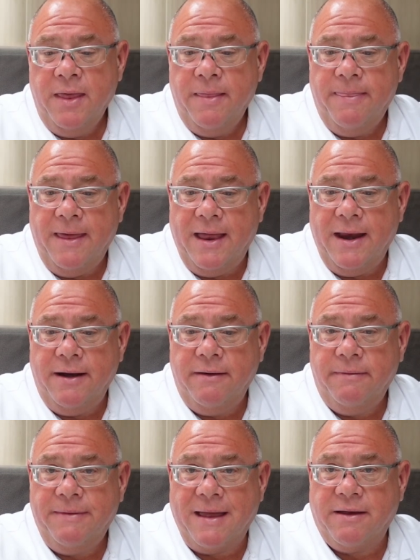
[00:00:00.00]

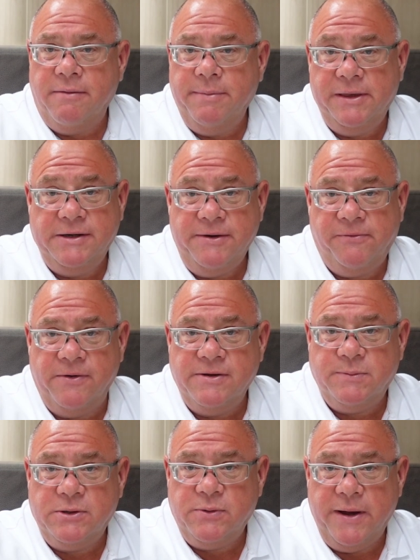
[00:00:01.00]
Then that can be the
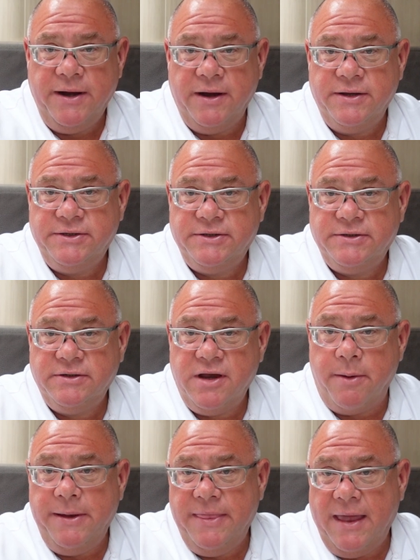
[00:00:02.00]
difference between us
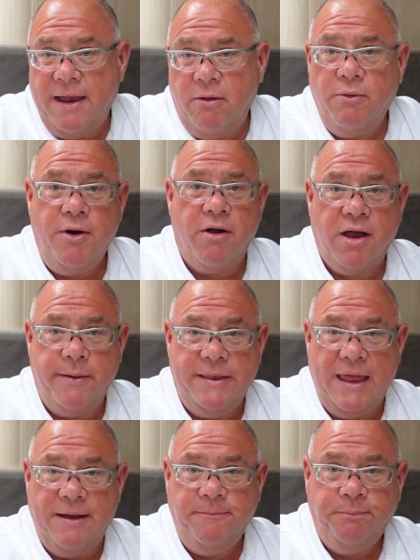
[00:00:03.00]
going there or not going
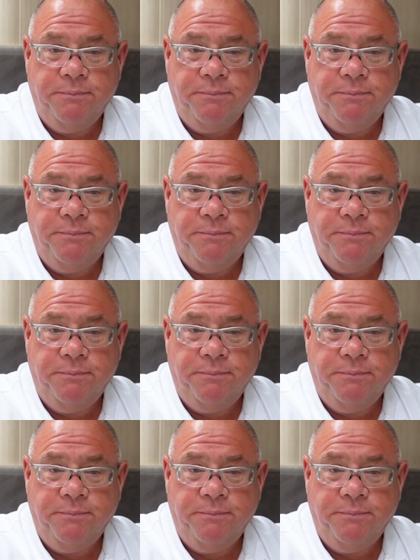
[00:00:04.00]
there.